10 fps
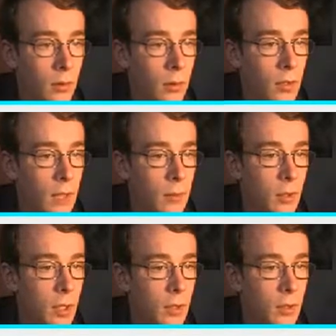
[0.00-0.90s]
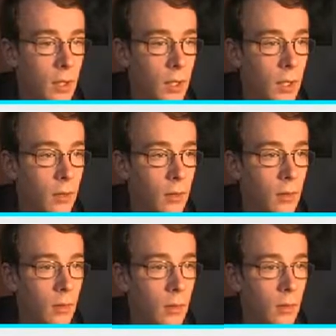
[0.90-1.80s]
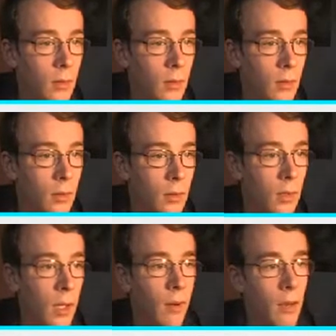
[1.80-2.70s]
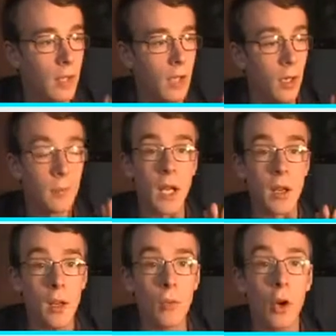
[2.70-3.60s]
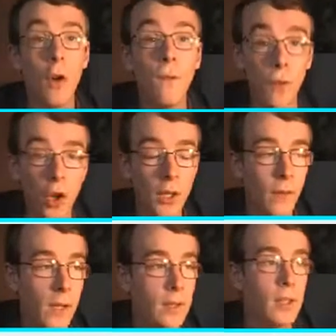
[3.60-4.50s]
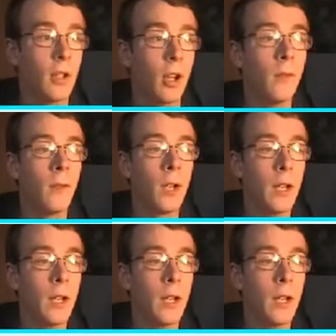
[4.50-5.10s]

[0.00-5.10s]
Just keep doing it until I can. Okay, right, I'm dead. I'm dead. We've got four defences off.